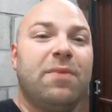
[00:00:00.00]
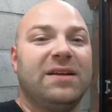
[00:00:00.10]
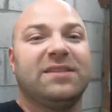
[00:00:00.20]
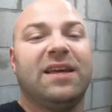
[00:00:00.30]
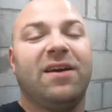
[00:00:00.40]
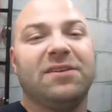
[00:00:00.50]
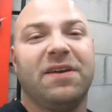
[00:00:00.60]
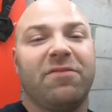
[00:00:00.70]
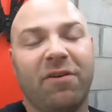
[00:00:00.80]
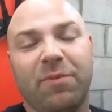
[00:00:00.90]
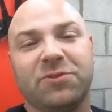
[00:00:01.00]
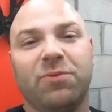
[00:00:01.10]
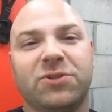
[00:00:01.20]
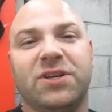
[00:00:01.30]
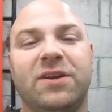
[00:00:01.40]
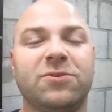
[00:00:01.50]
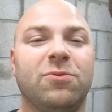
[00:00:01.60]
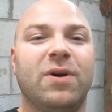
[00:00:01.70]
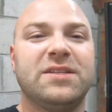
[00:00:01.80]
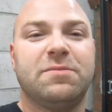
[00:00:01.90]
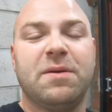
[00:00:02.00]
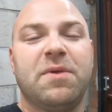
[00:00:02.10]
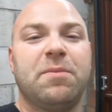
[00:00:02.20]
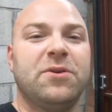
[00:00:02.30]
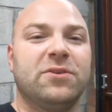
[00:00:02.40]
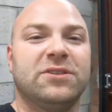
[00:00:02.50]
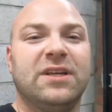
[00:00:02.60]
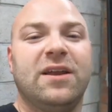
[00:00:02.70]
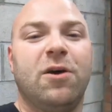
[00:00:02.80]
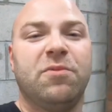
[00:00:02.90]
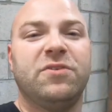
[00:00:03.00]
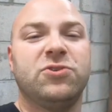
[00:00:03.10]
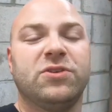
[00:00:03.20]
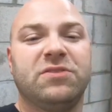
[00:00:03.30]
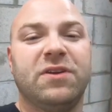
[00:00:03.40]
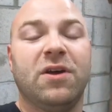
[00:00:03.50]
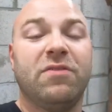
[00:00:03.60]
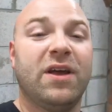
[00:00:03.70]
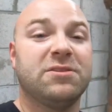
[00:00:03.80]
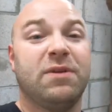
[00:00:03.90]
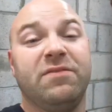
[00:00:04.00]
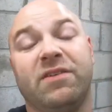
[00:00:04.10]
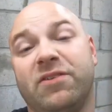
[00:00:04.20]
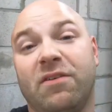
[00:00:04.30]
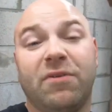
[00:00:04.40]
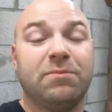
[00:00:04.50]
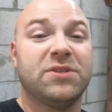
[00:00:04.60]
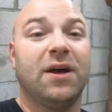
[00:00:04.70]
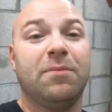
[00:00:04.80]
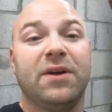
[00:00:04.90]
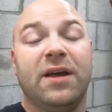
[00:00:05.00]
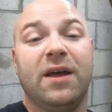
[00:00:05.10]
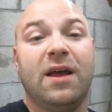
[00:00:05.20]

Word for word: But as I say, guys, thank you very much for watching. As always, it's BMW Dr. Dean. I hope you've enjoyed this video. If you has, please give it a thumbs up.